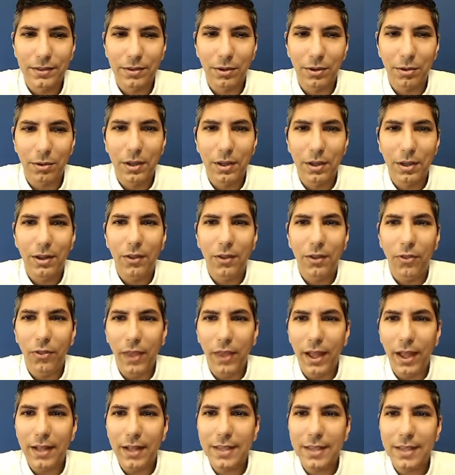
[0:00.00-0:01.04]
So
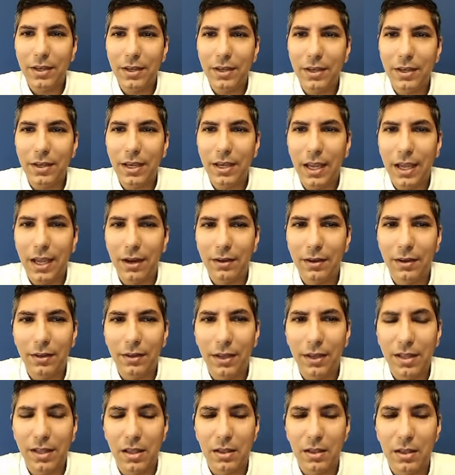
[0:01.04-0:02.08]
that's how you
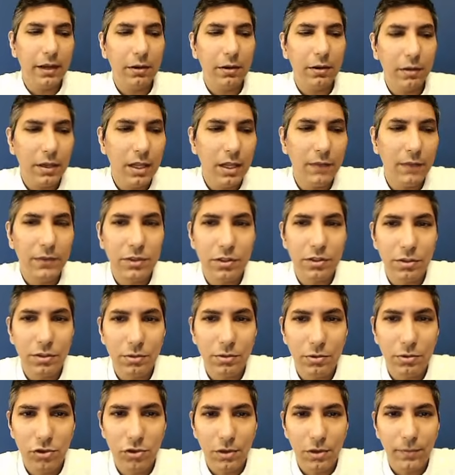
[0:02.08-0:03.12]
calculate molarity of a
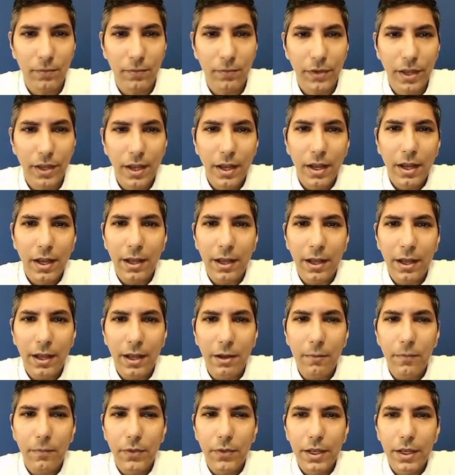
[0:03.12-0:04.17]
solution.
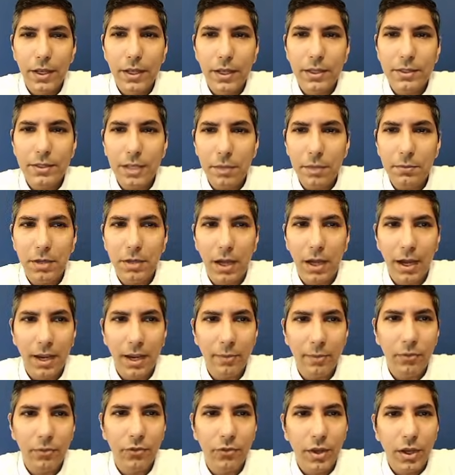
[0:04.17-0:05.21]
Now,
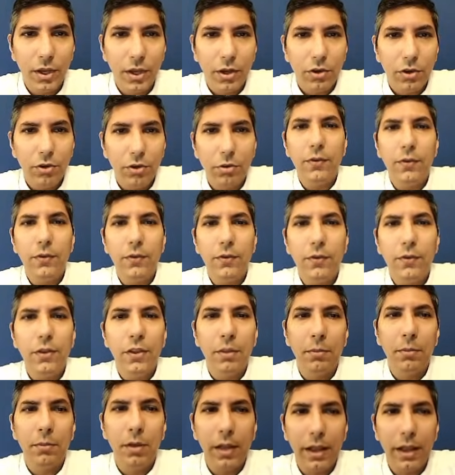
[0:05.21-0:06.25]
sometimes you're
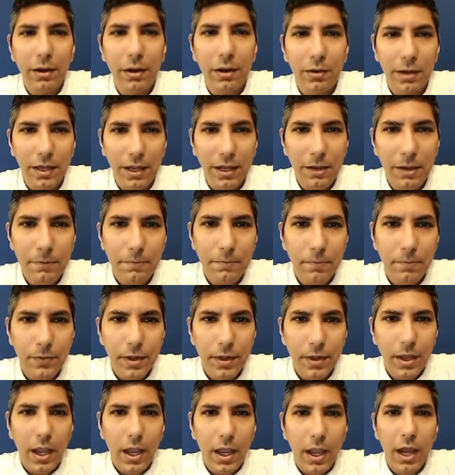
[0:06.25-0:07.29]
given the molarity
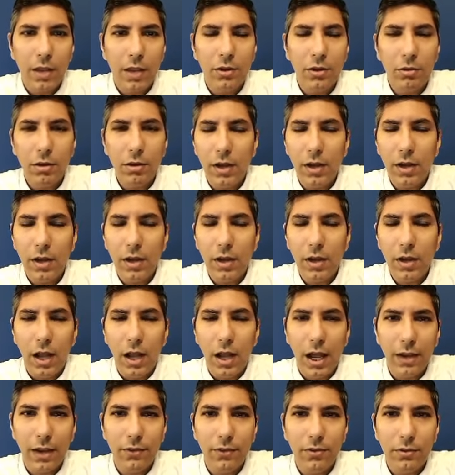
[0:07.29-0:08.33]
and you're given
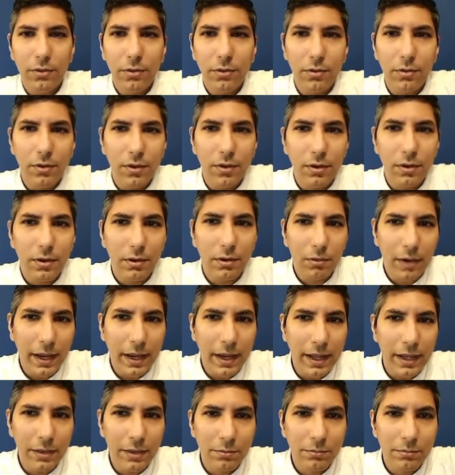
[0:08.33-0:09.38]
either the
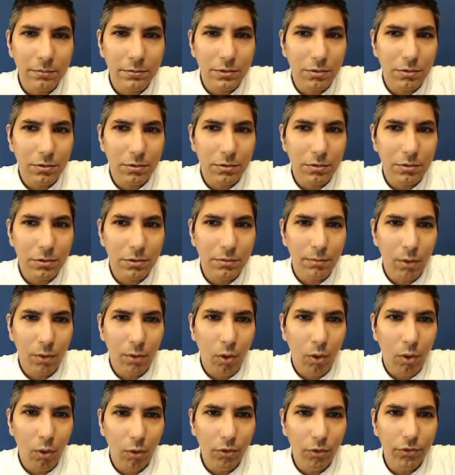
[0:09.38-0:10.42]
grams or
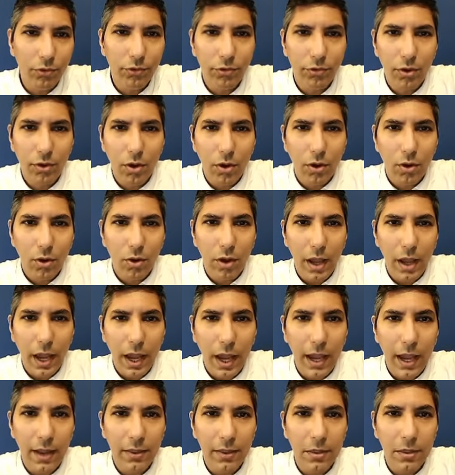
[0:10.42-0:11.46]
moles
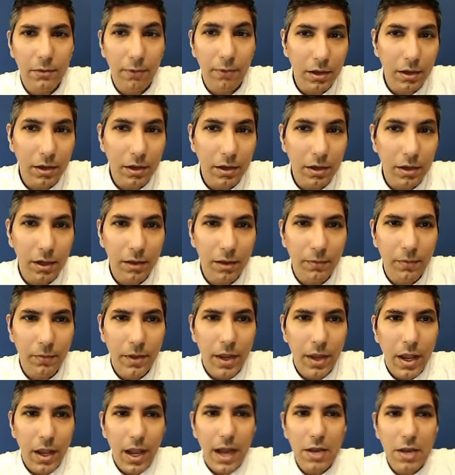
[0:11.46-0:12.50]
and the
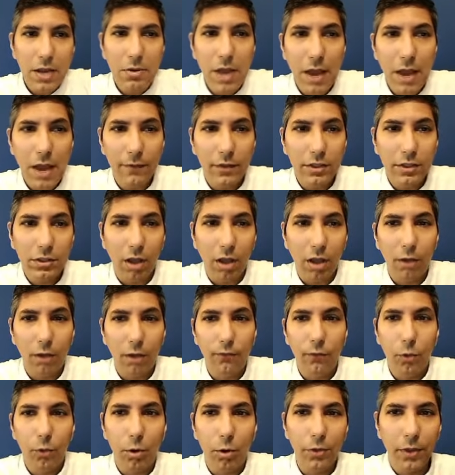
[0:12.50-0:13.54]
volume, and you have to
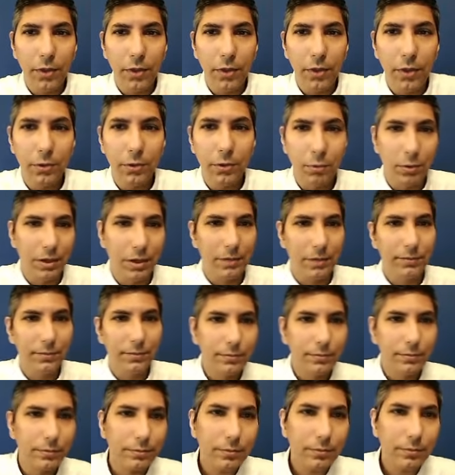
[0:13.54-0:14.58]
solve for the other one.